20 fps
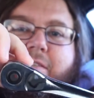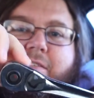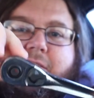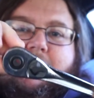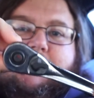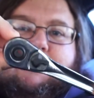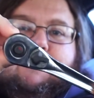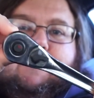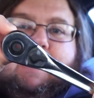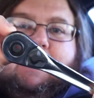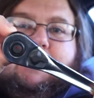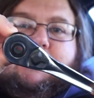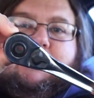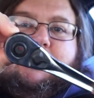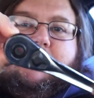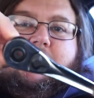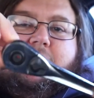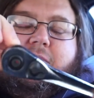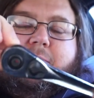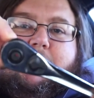they
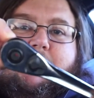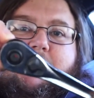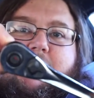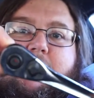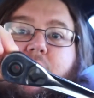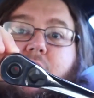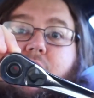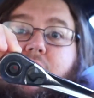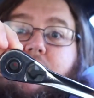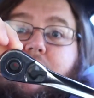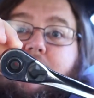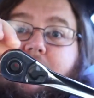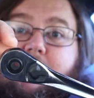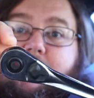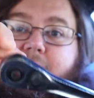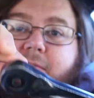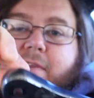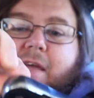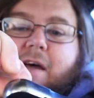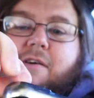ratchets, but oh look,
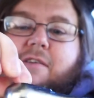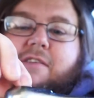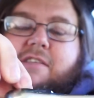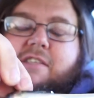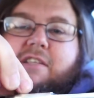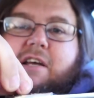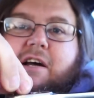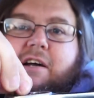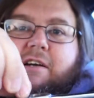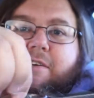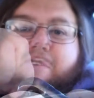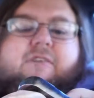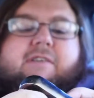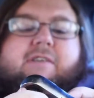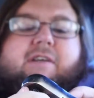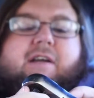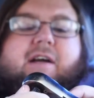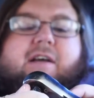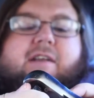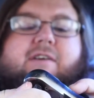now it's stuck.
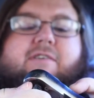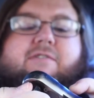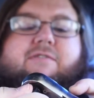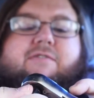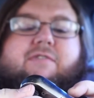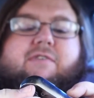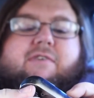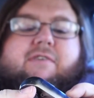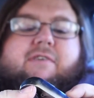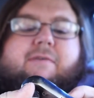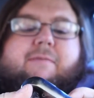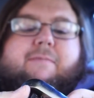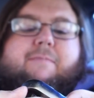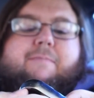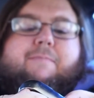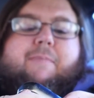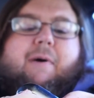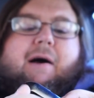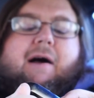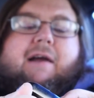Kind of
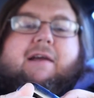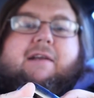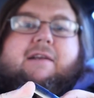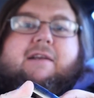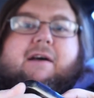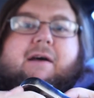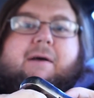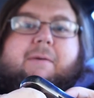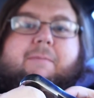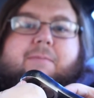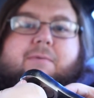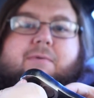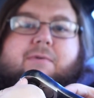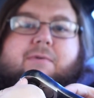bind up.